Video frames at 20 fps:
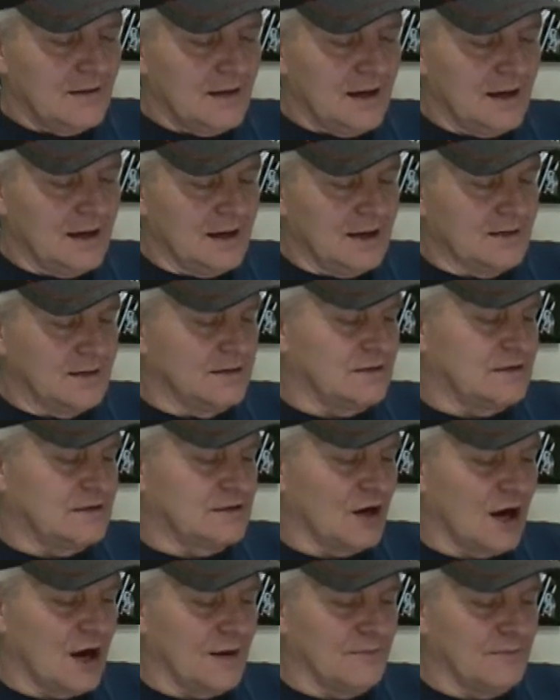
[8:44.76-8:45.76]
And
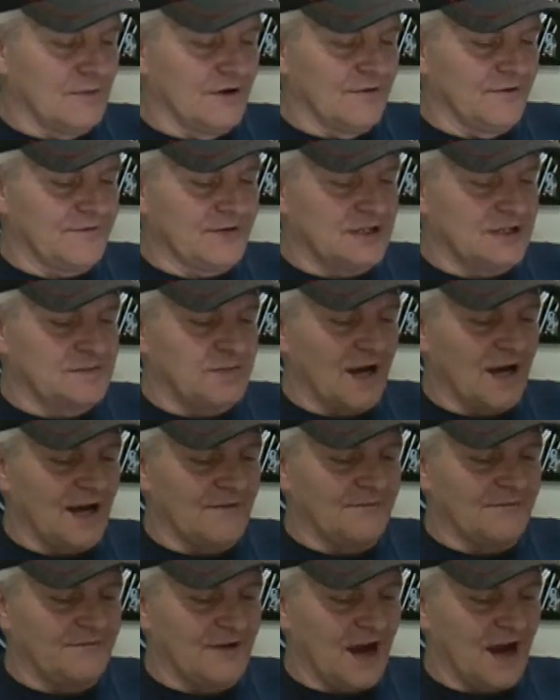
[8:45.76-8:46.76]
Tom Murphy's
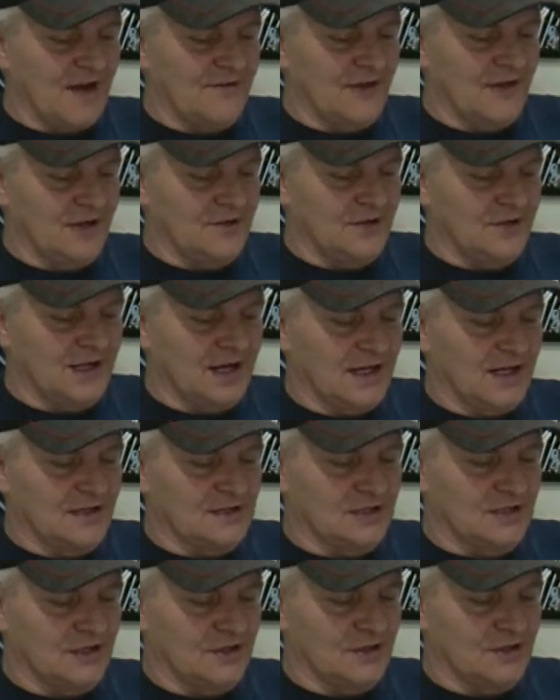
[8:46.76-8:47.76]
batting .500
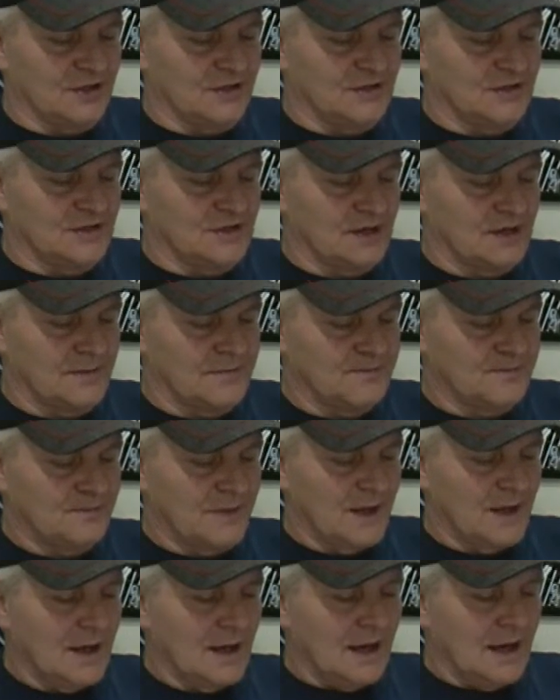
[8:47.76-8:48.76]
against Hearns.
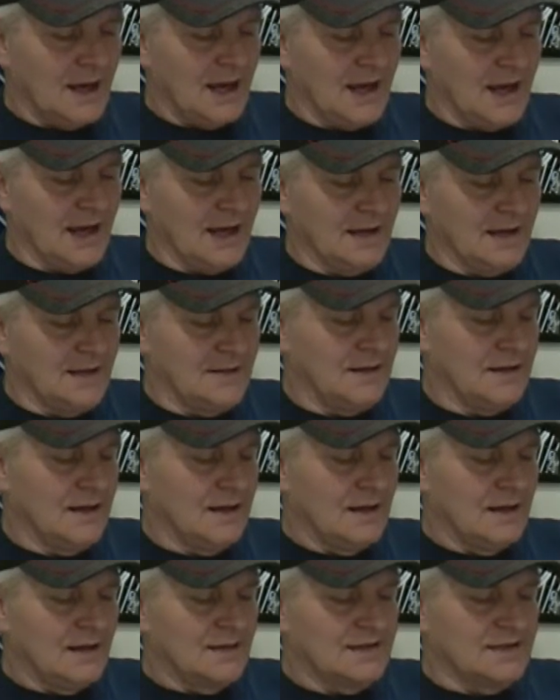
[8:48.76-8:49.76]
And
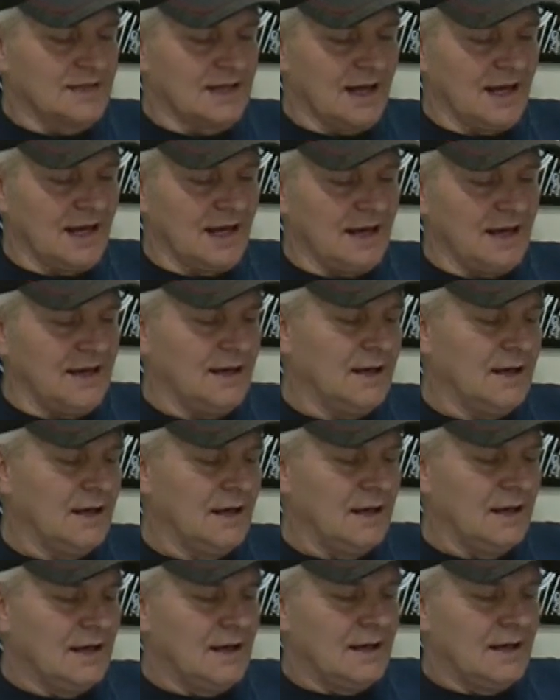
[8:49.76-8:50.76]

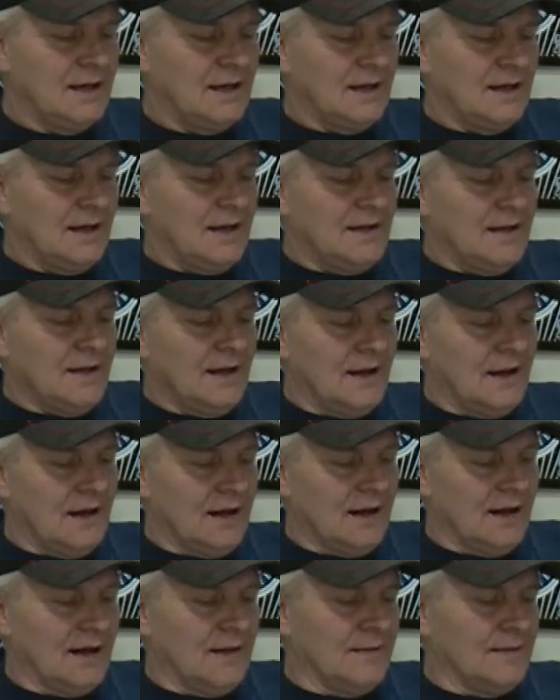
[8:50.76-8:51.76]
today,
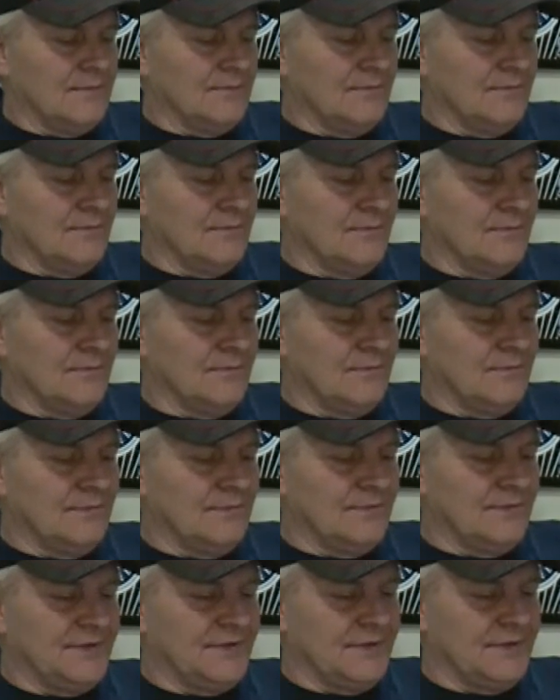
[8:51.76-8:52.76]

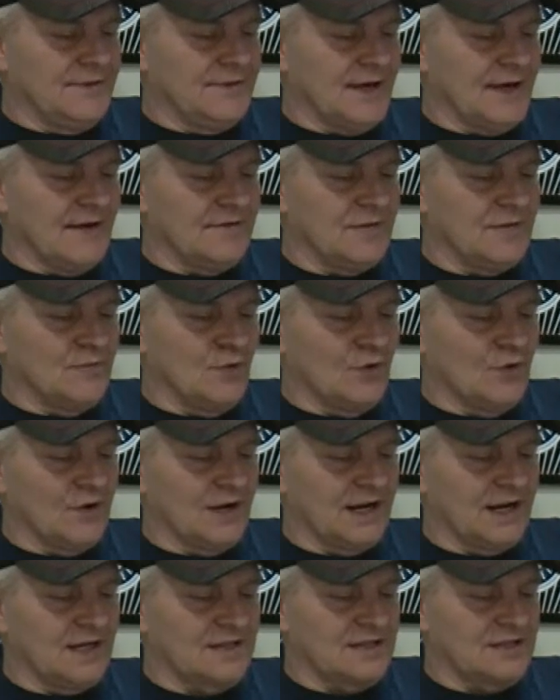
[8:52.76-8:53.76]
Devin
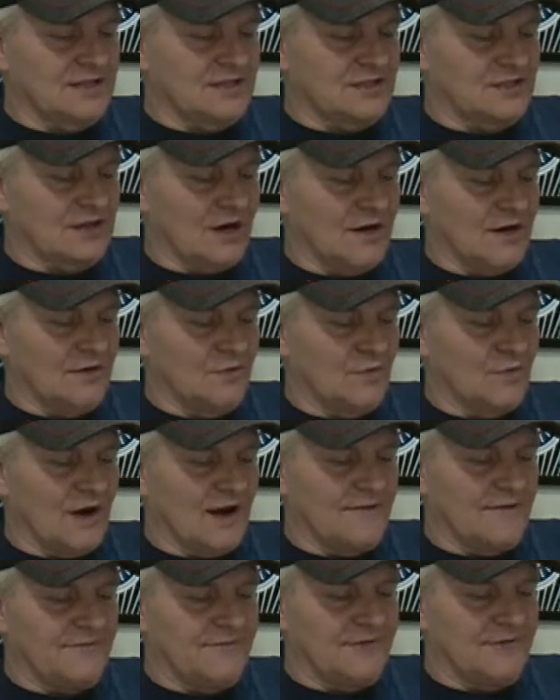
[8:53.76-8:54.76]
Moore gets a start in
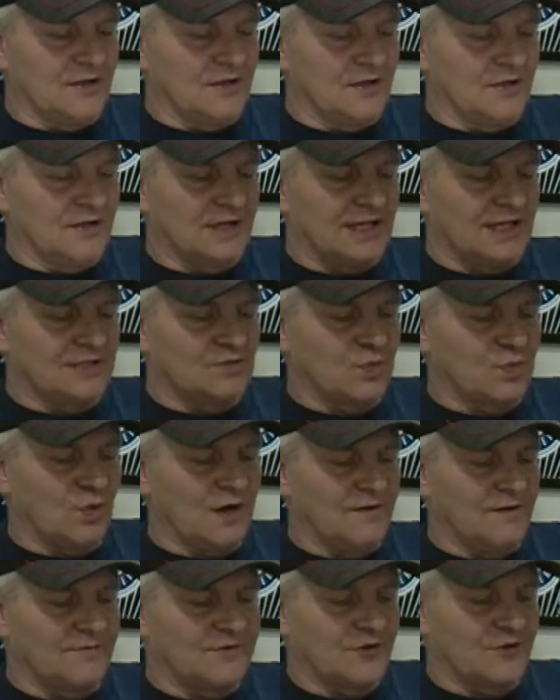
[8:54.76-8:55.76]
right field. He's
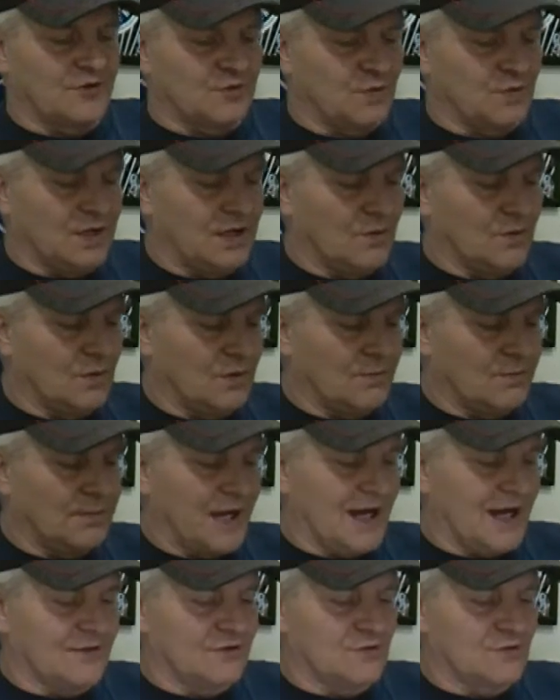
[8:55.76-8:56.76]
1 for 3,
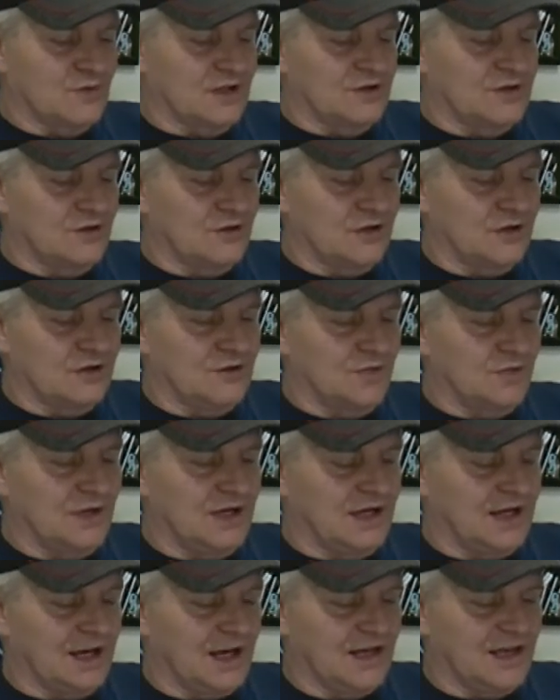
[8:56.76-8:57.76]
batting
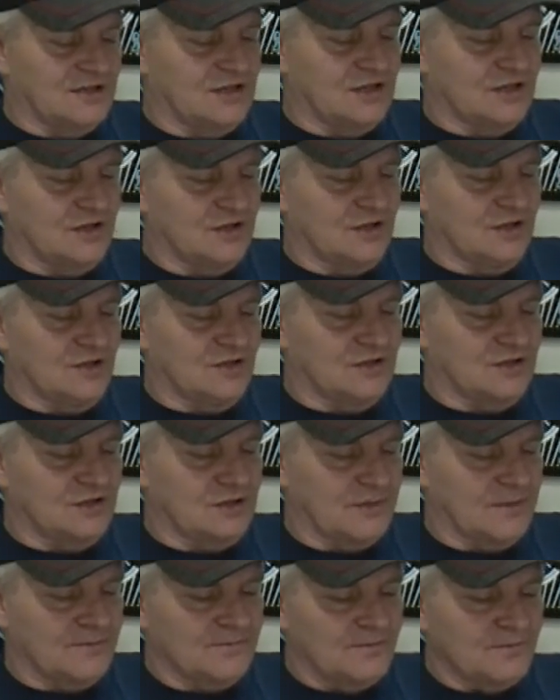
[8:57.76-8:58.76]
.333 against
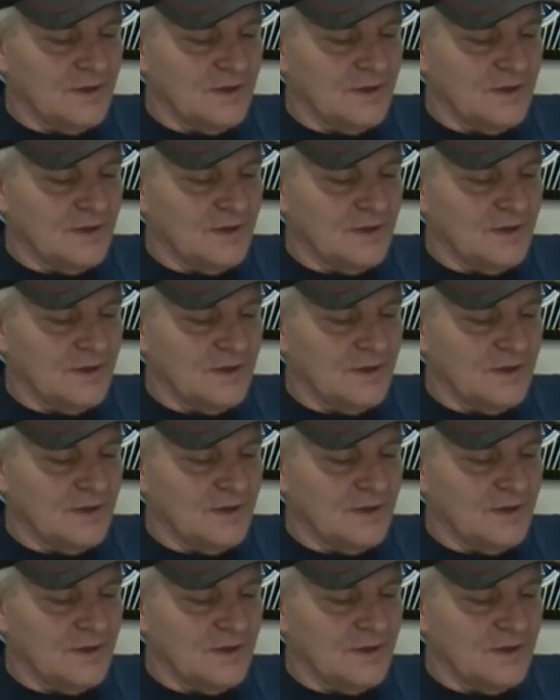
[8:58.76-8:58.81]
Hearns.